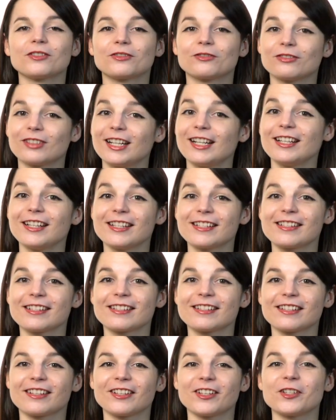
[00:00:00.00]
Reading is a
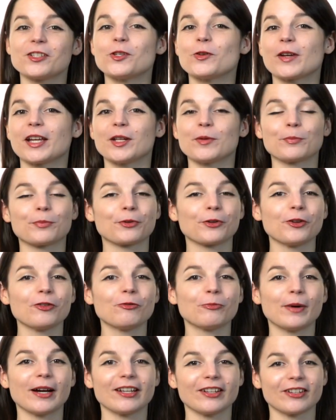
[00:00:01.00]
skill you can
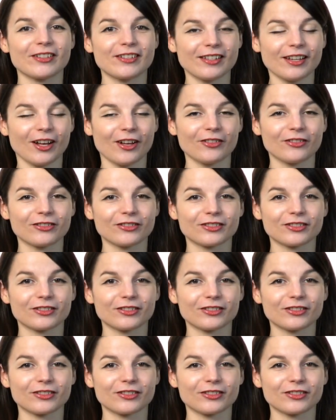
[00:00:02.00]
improve by yourself.